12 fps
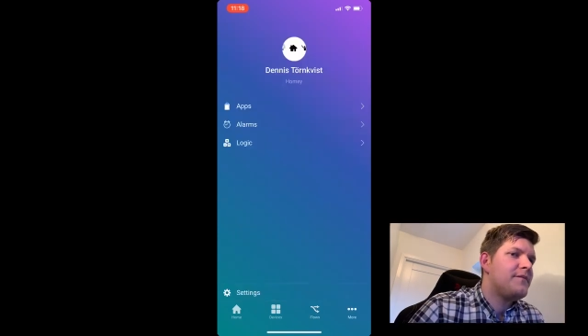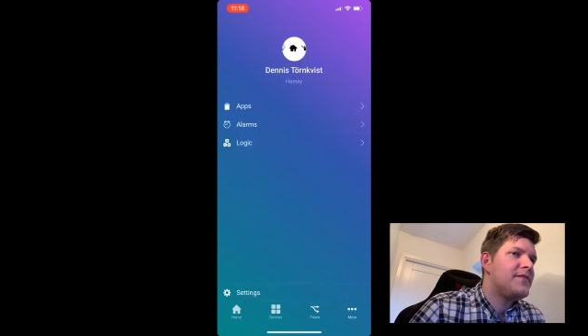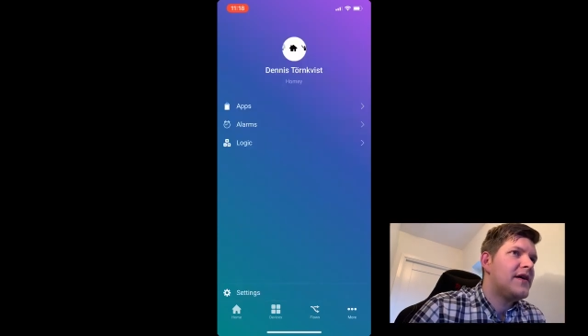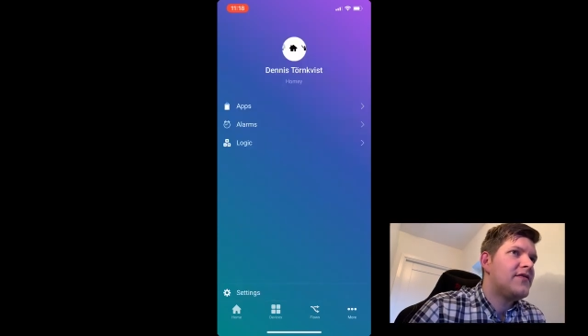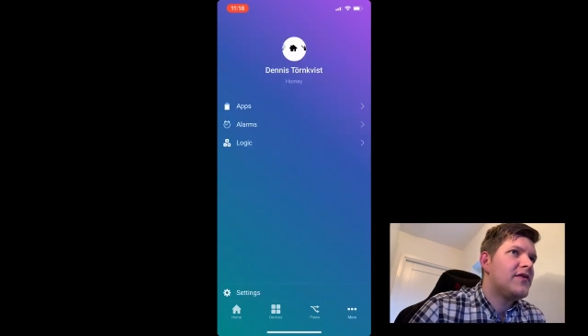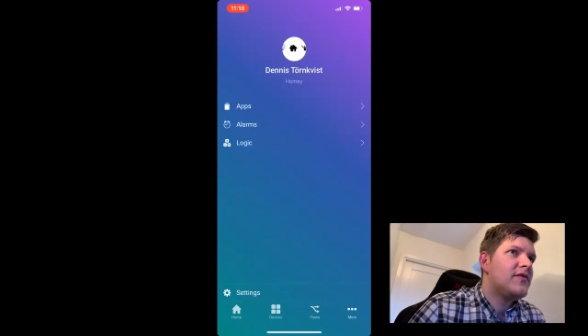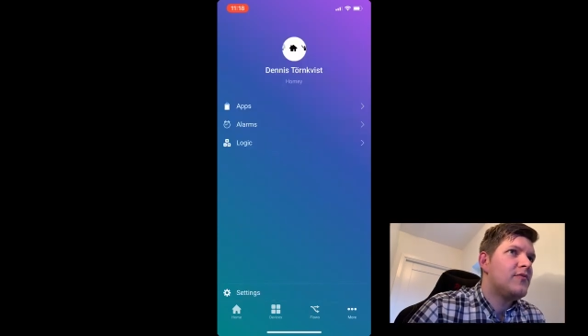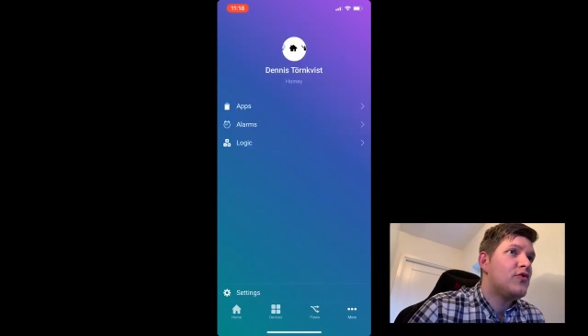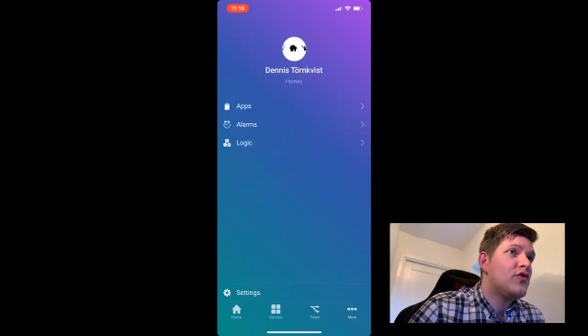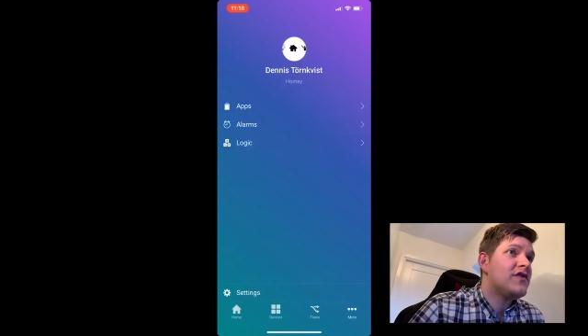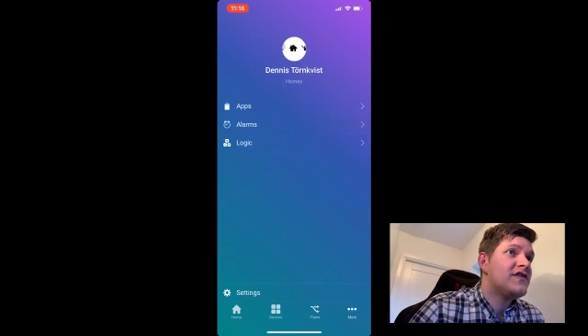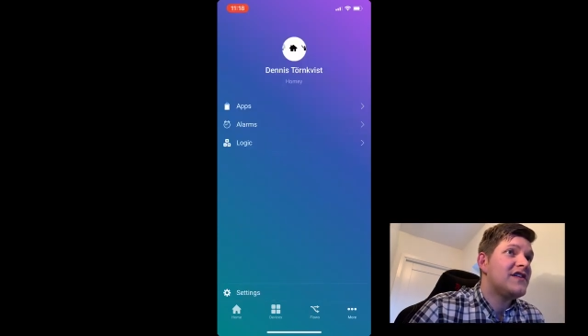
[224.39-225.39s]
Then the
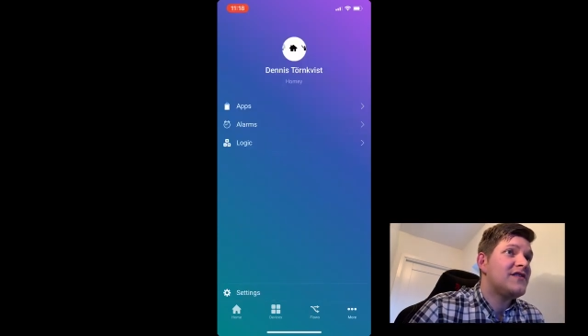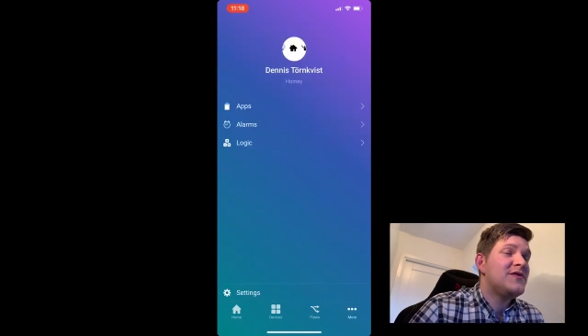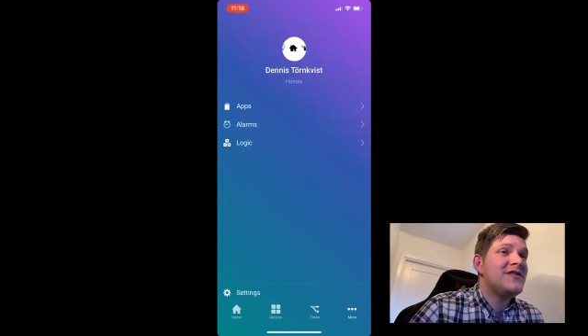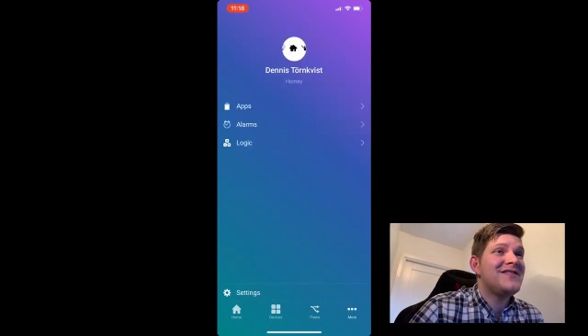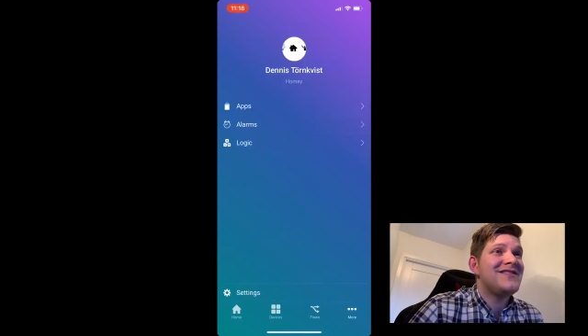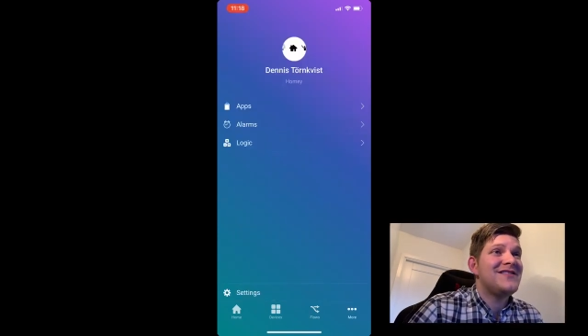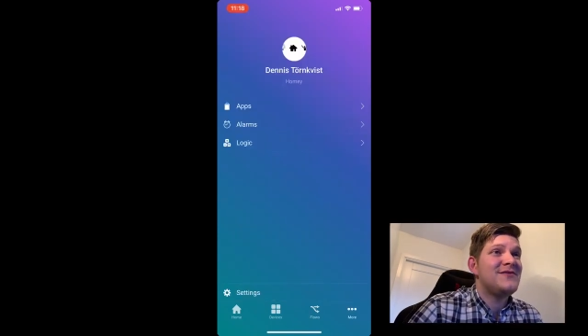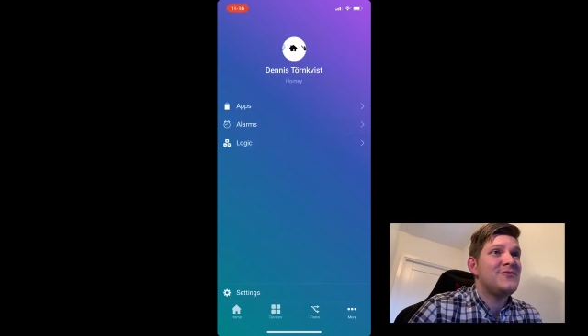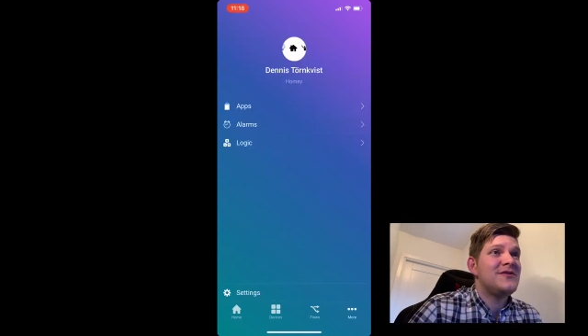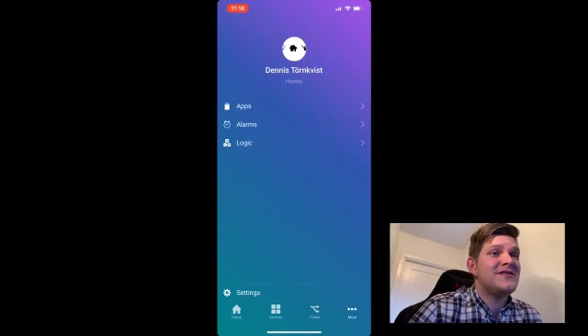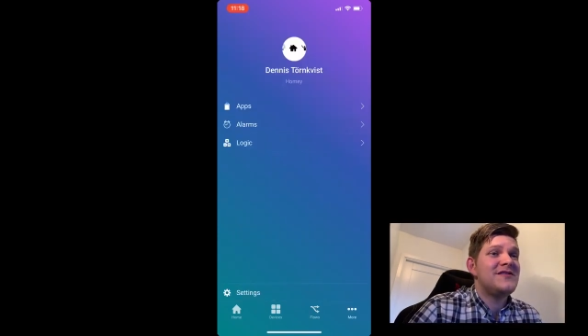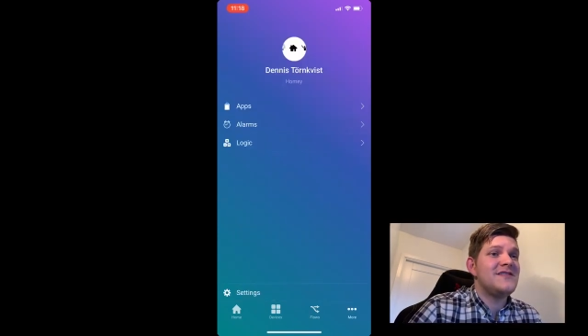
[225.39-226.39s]
more segment,
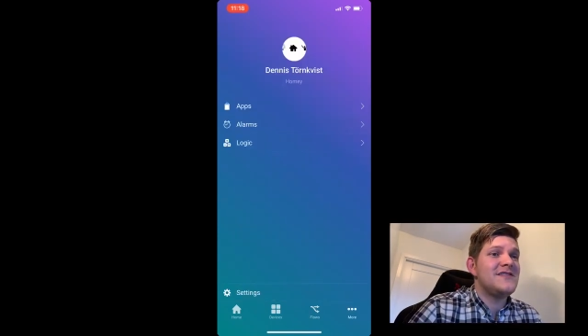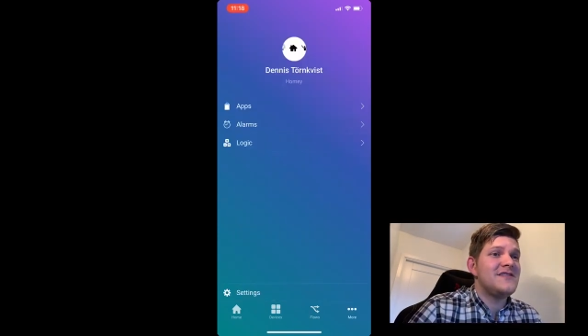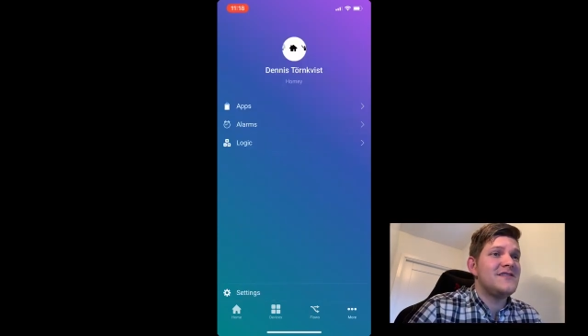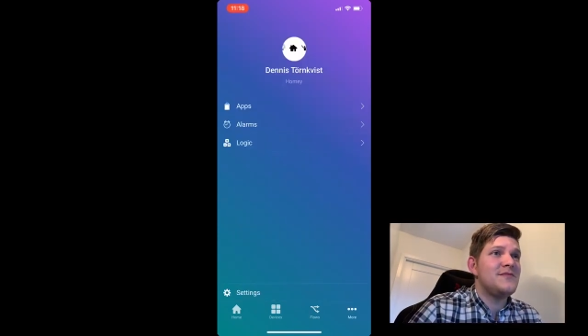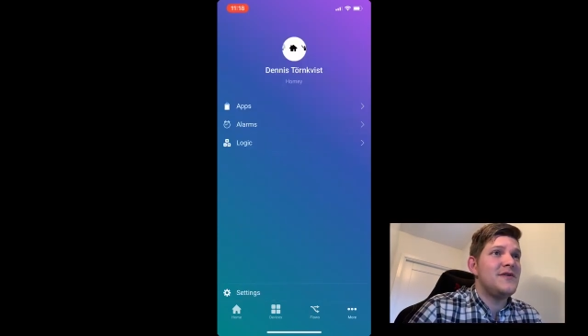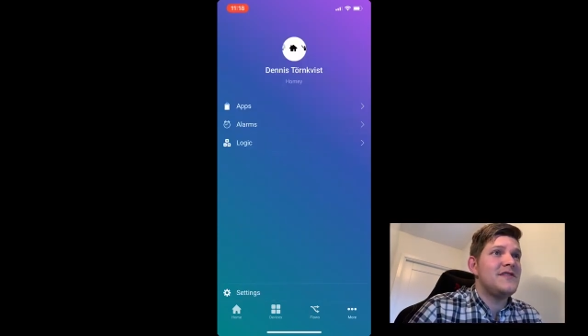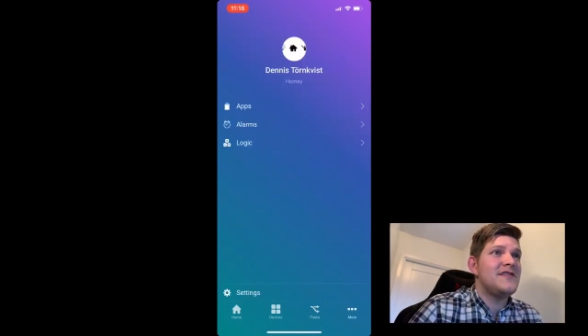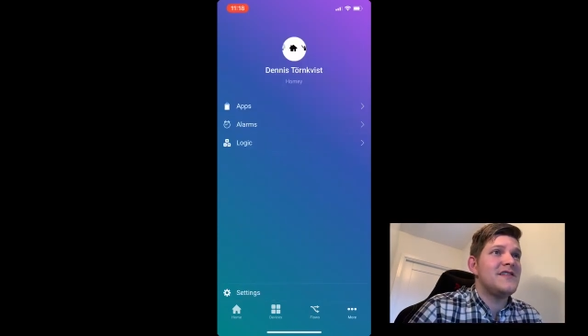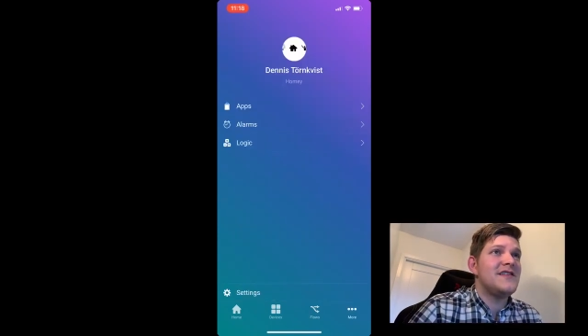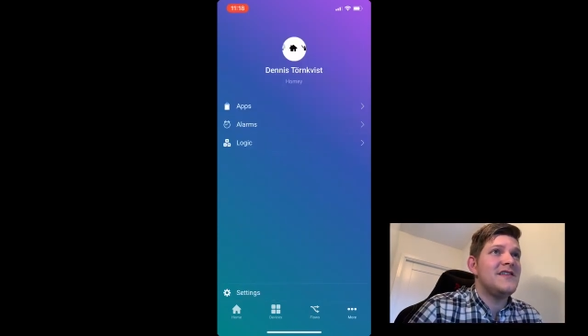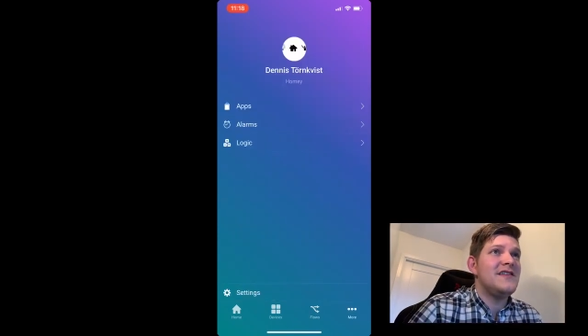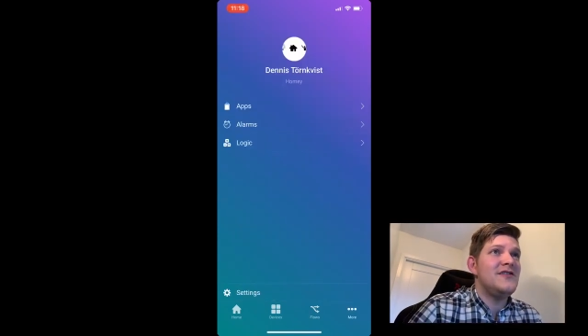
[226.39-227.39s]
which is
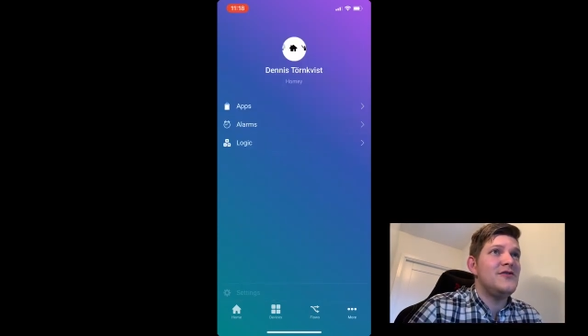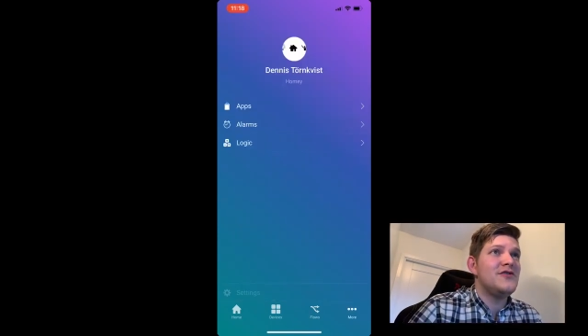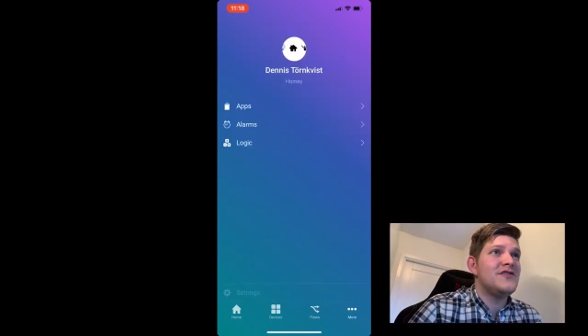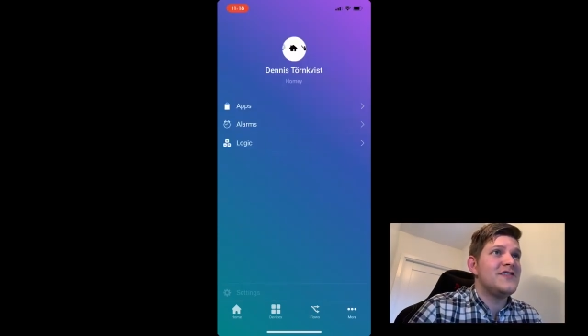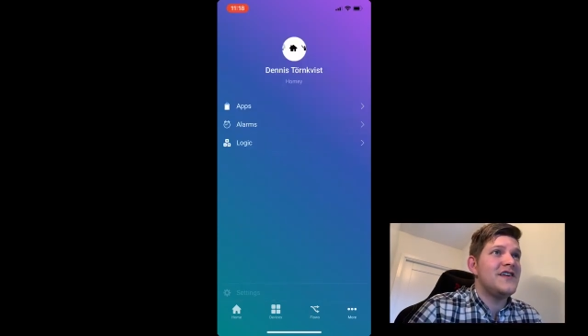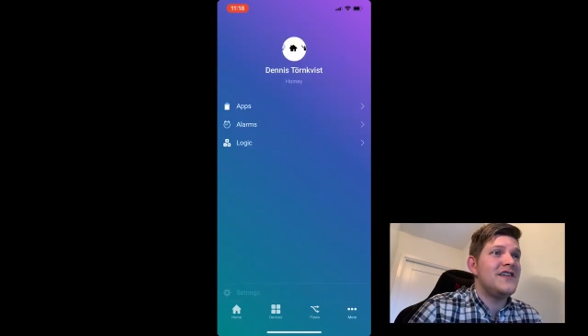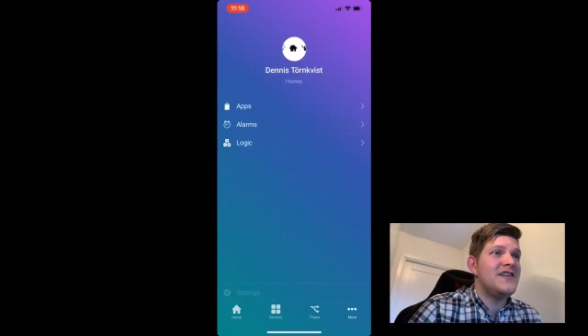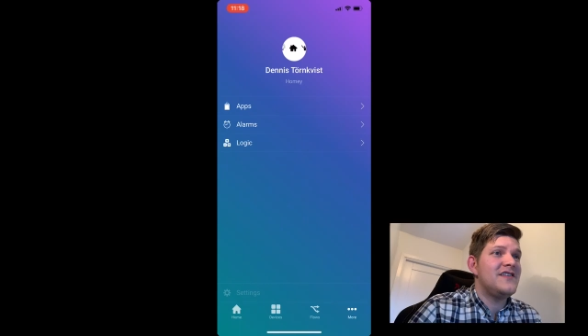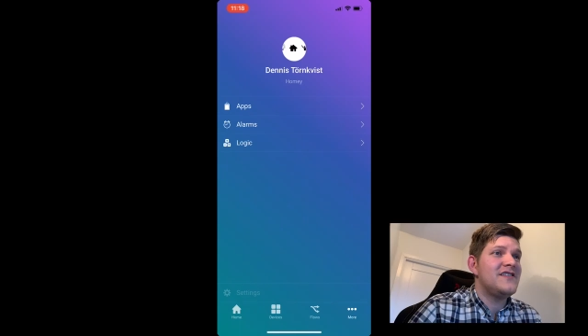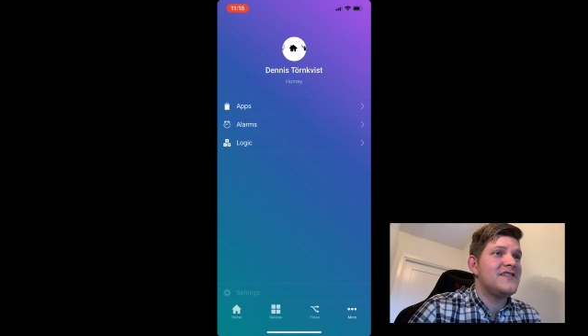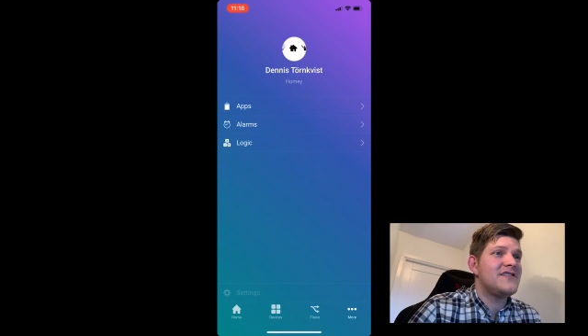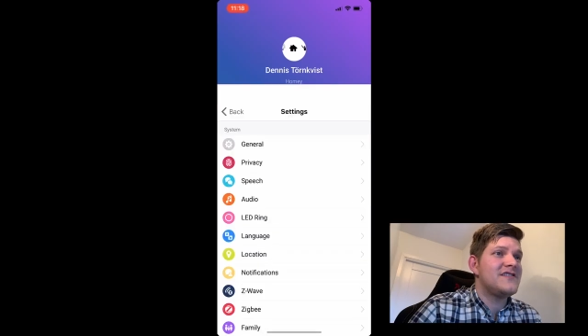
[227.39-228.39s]
basically your
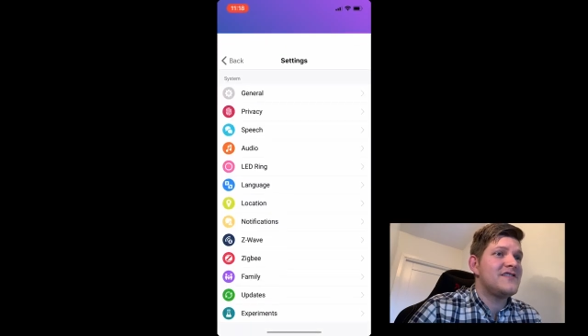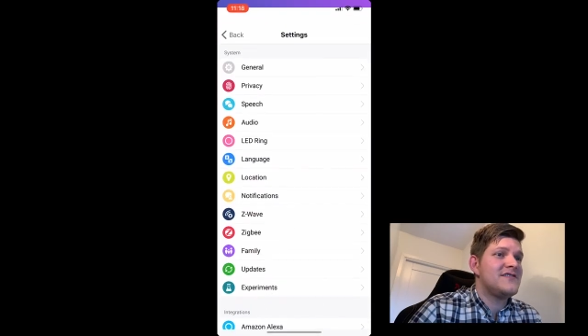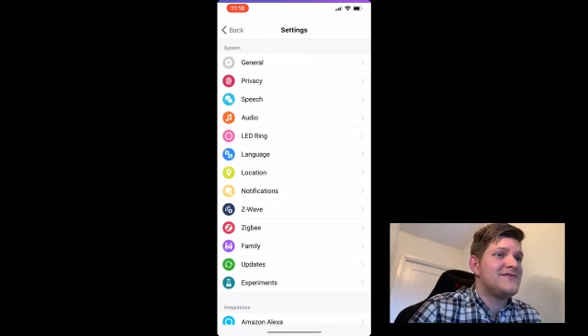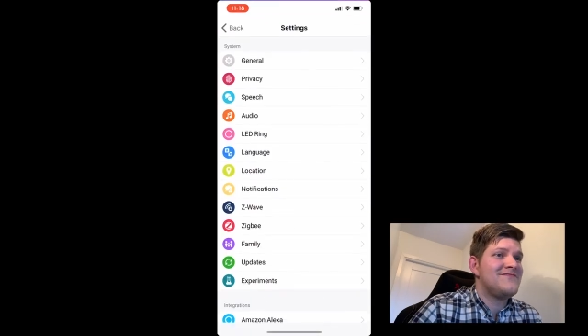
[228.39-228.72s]
settings.